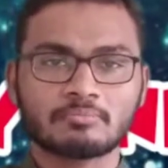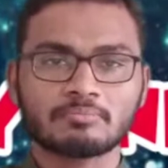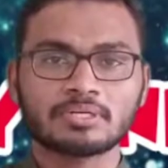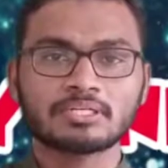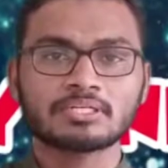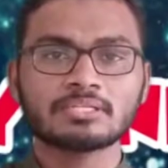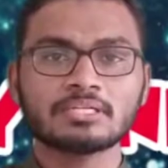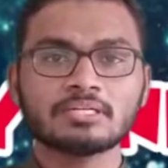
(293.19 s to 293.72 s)

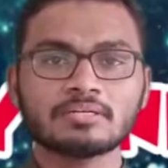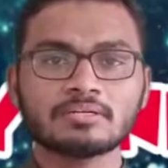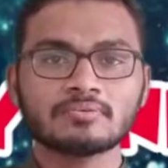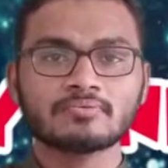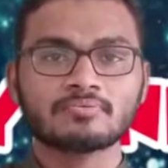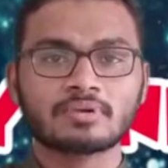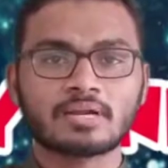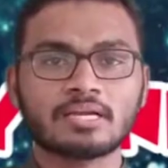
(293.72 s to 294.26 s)

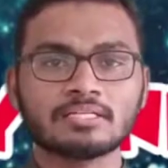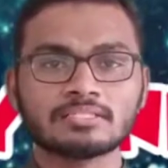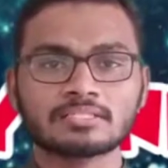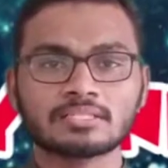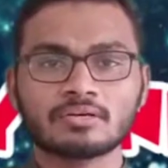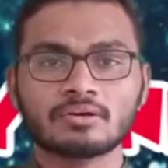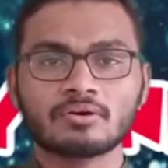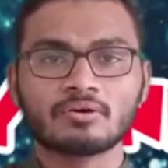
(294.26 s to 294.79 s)
Britain, France,
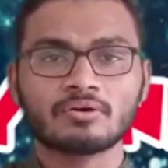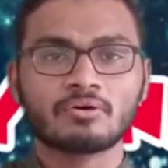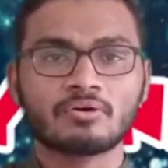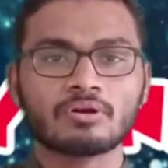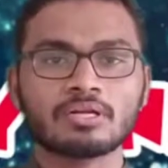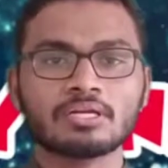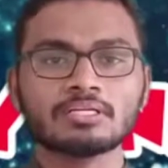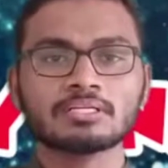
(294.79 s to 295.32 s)

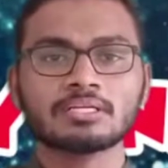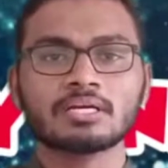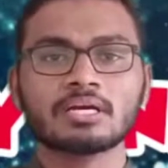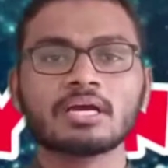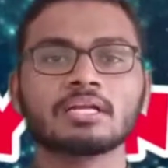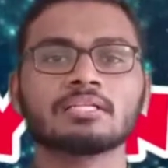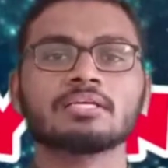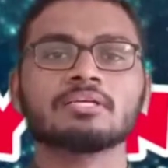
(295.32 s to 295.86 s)
Holland
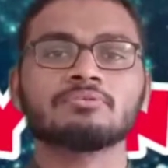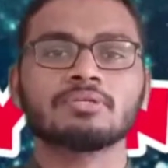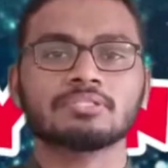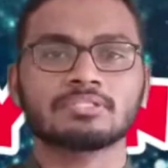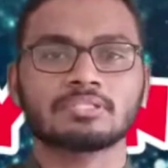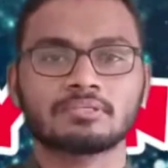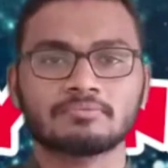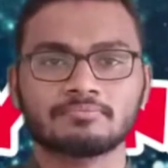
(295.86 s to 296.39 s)
and the USA.